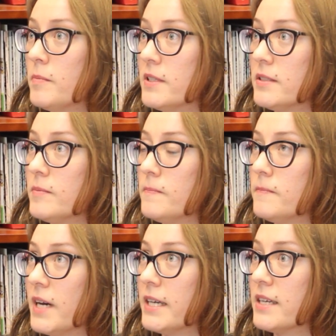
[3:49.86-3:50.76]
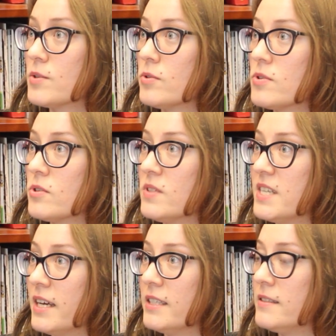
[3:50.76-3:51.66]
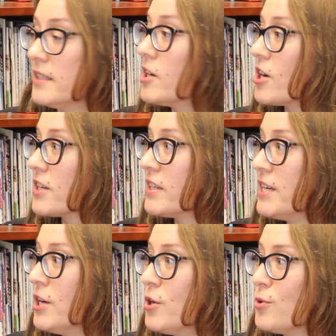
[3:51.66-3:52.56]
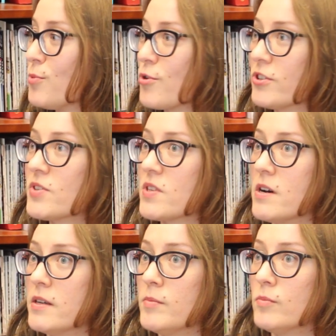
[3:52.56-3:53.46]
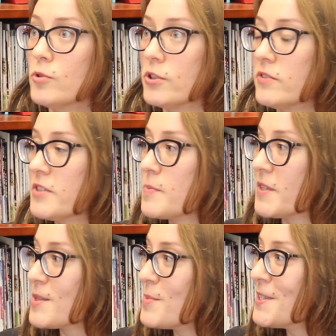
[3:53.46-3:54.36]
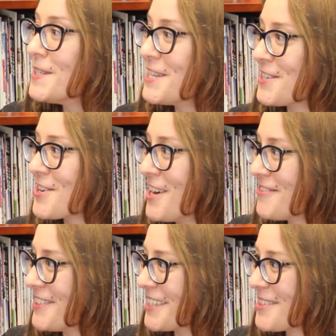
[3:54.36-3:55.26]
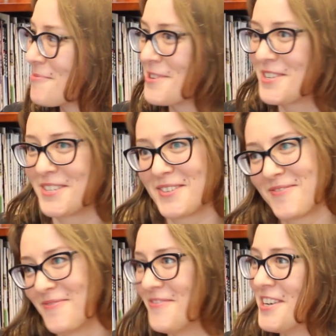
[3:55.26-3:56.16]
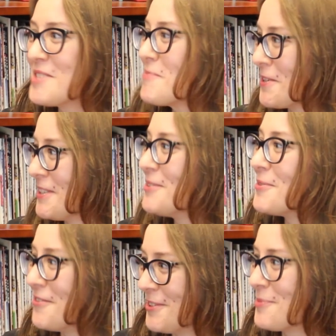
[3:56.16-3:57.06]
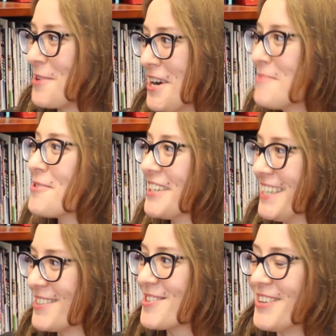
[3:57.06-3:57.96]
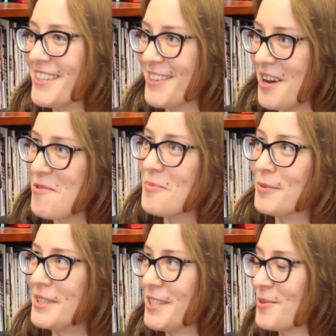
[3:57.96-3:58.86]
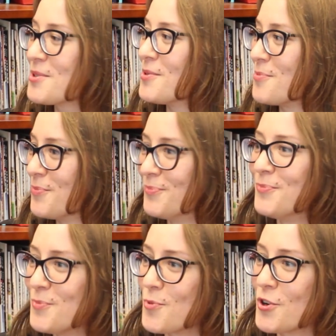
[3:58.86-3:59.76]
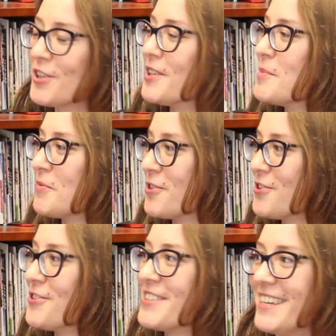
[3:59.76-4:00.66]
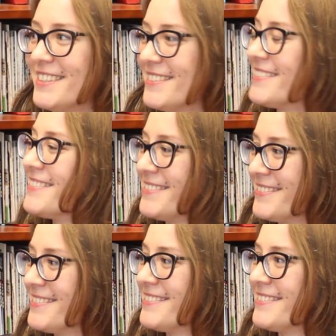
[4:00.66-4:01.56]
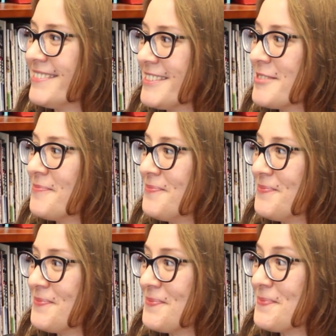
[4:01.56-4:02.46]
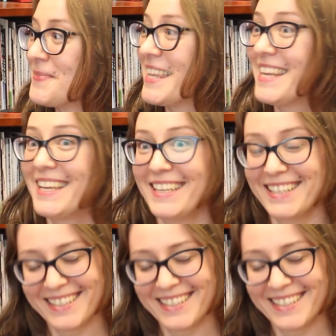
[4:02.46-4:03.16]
But I guess also Dan Tigard, who works on moral responsibility and conflict, which is very pertinent to the field where I work in, so I hope that we can also work a little bit further in that. And he's also about to take up a position that's